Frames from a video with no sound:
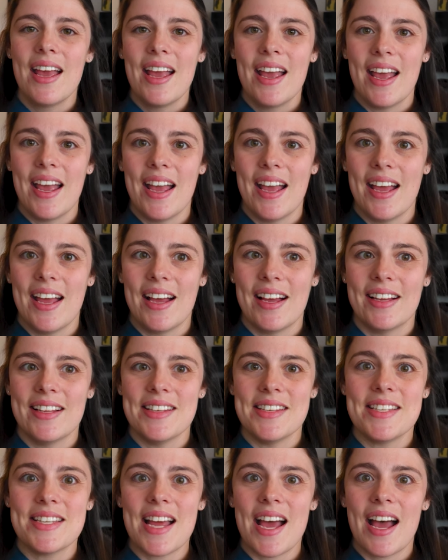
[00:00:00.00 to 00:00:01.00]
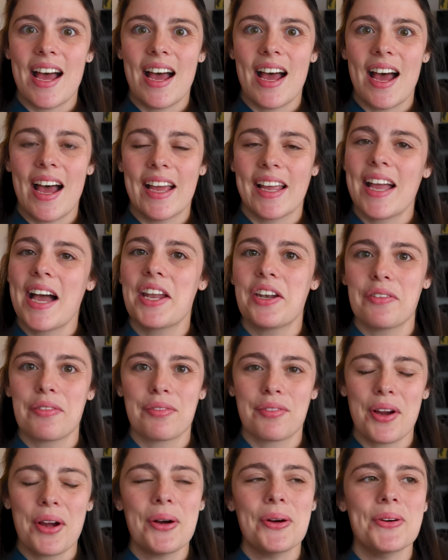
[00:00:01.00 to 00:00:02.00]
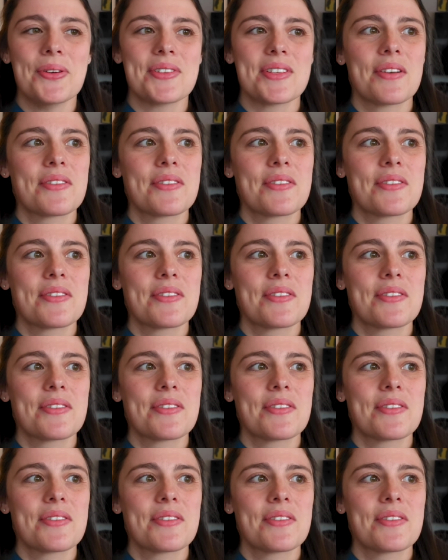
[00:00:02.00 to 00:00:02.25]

and I kind of froze.